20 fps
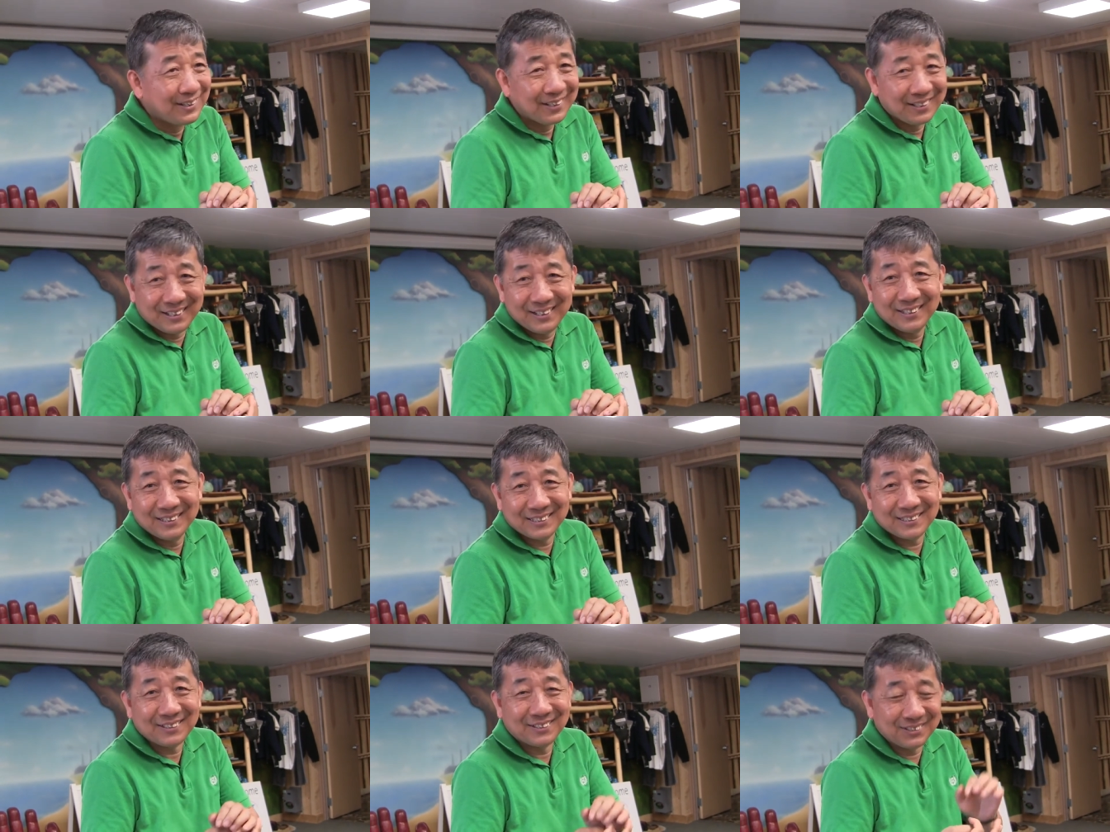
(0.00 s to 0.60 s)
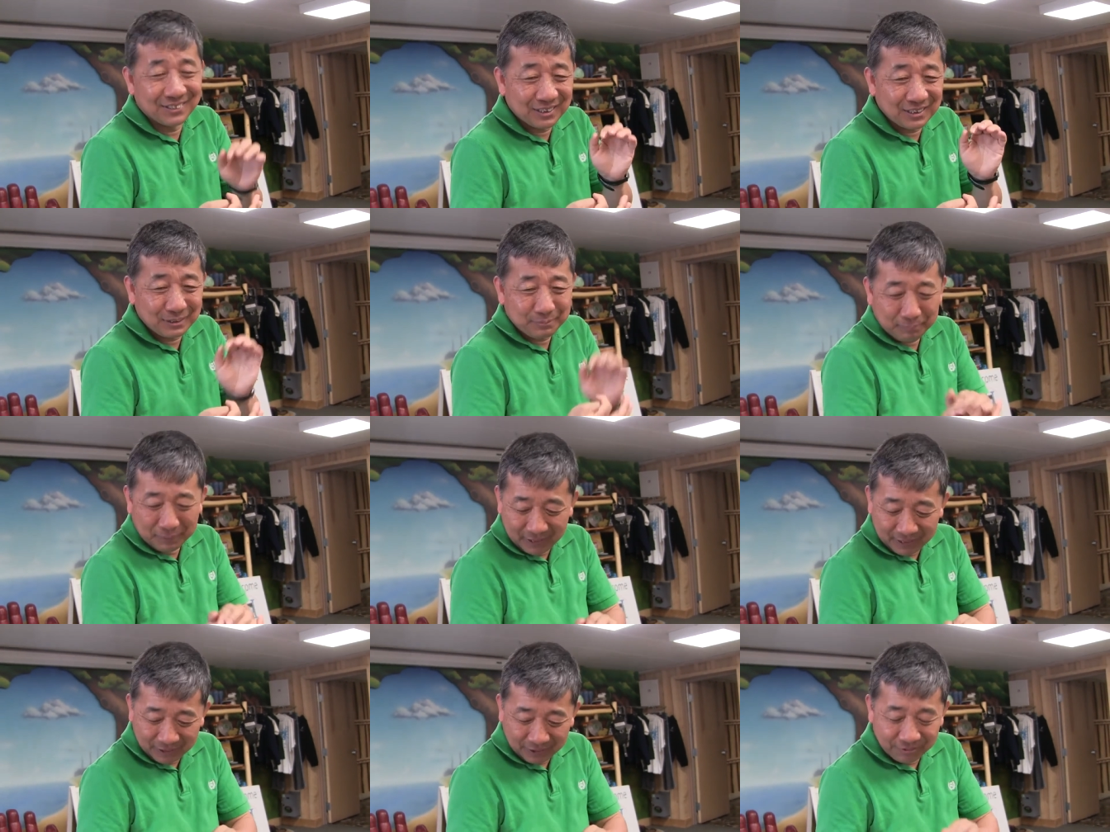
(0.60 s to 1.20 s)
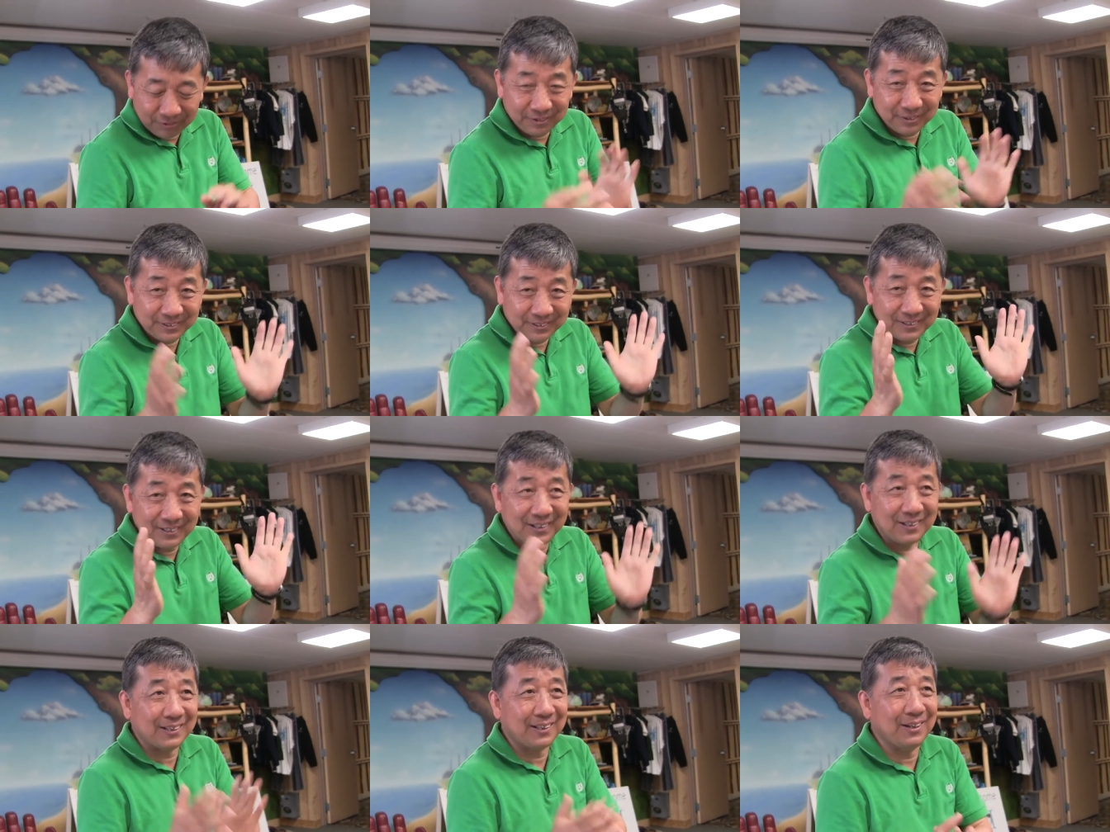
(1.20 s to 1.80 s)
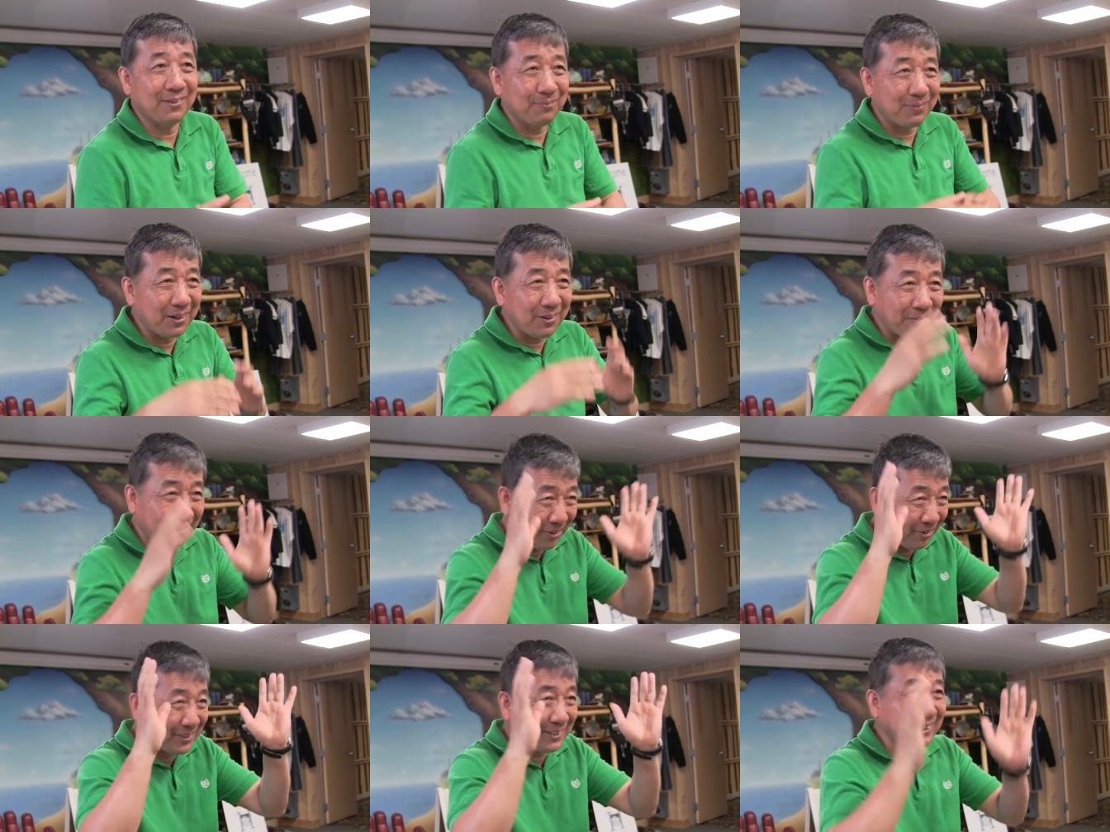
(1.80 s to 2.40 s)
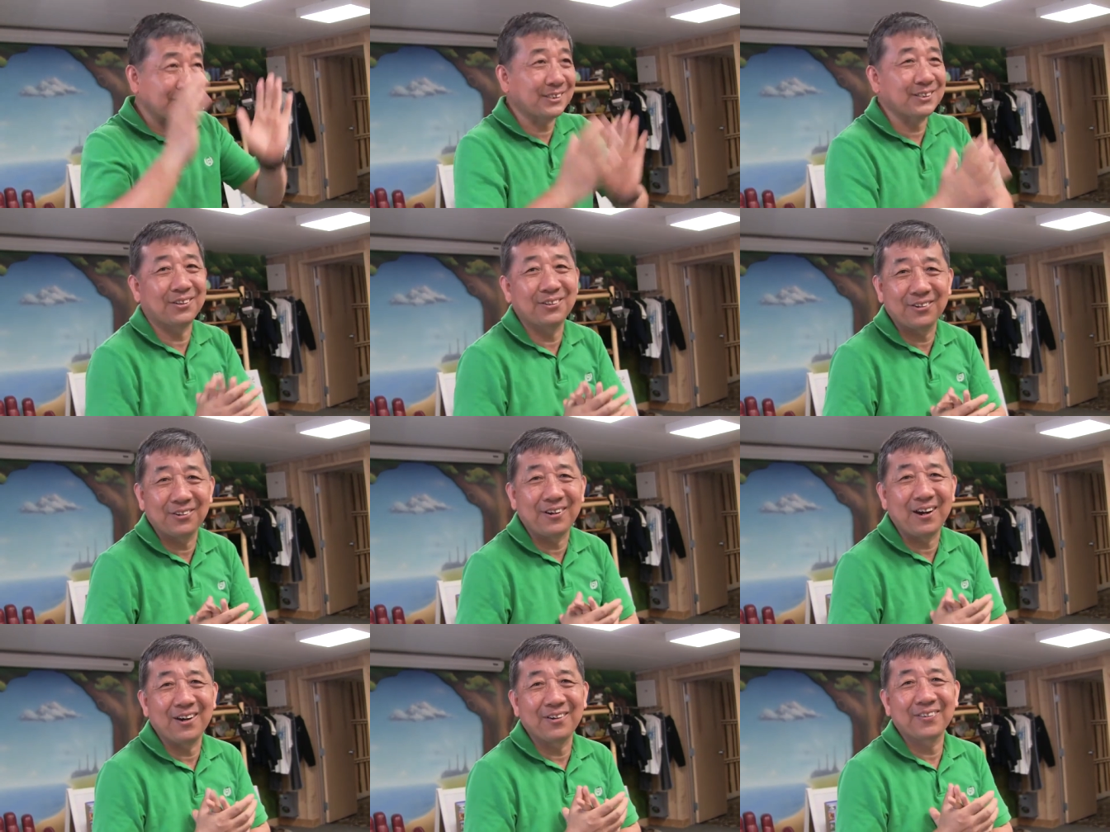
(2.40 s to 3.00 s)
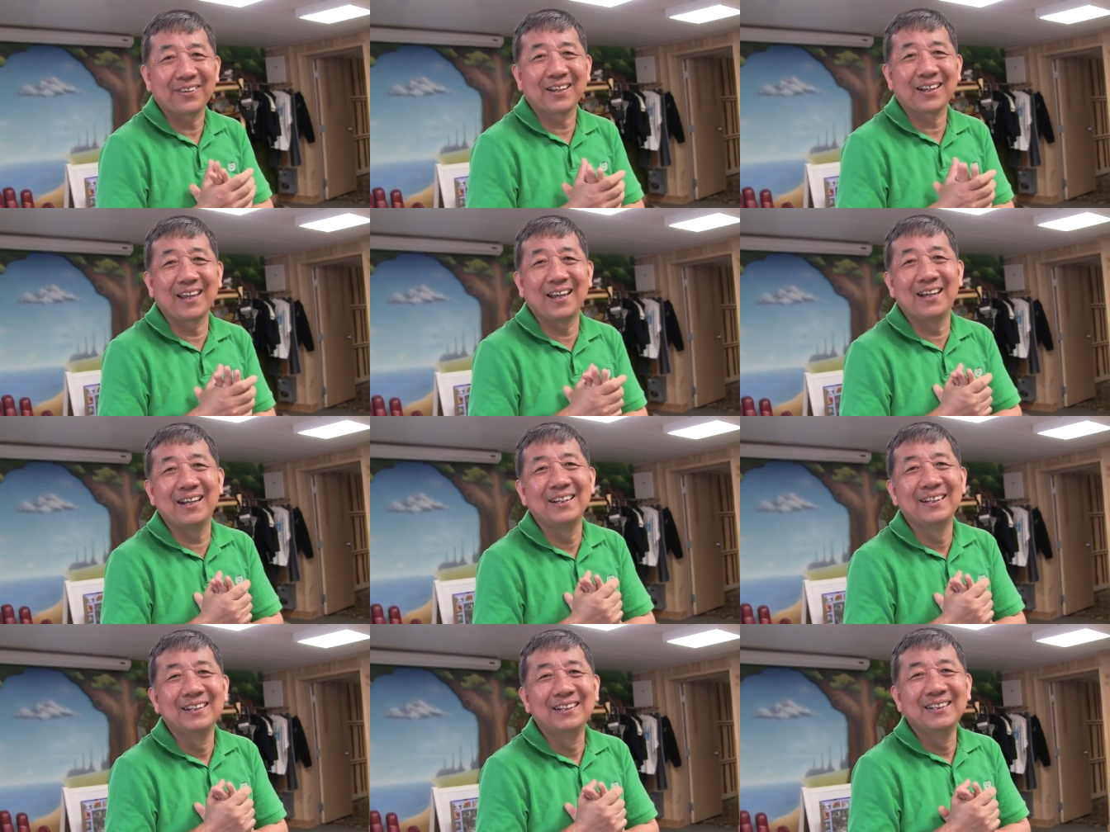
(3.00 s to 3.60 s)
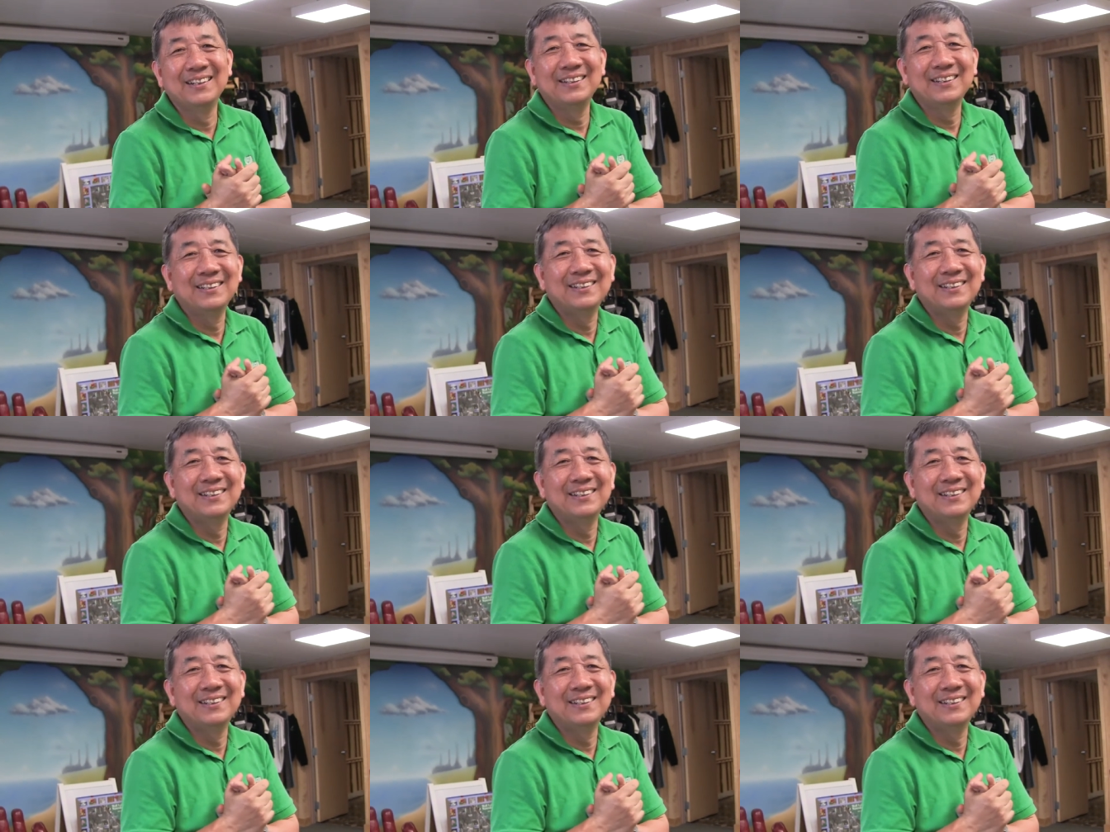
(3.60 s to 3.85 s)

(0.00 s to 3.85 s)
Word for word: That's called the spiderwort like that. But we will just go up. Okay.